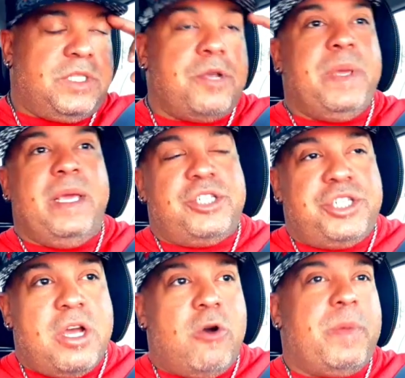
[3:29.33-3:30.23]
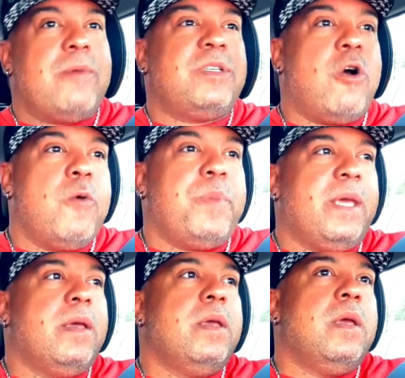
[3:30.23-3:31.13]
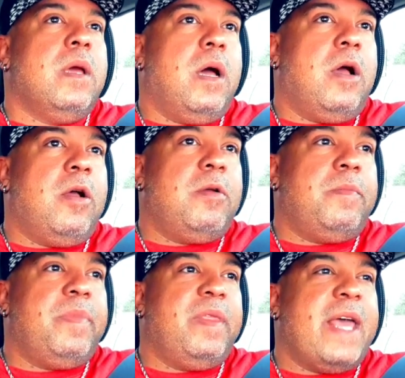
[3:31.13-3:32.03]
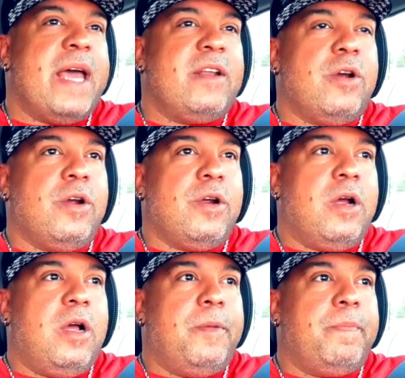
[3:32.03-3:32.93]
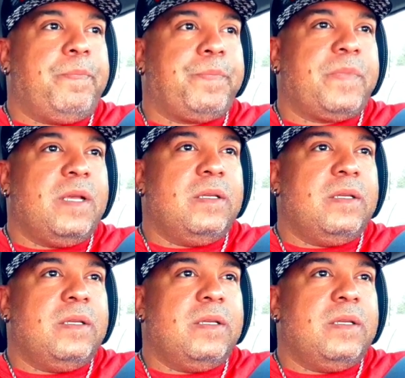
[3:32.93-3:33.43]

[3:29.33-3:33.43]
to be in a show, but I was hoping um, that her, um,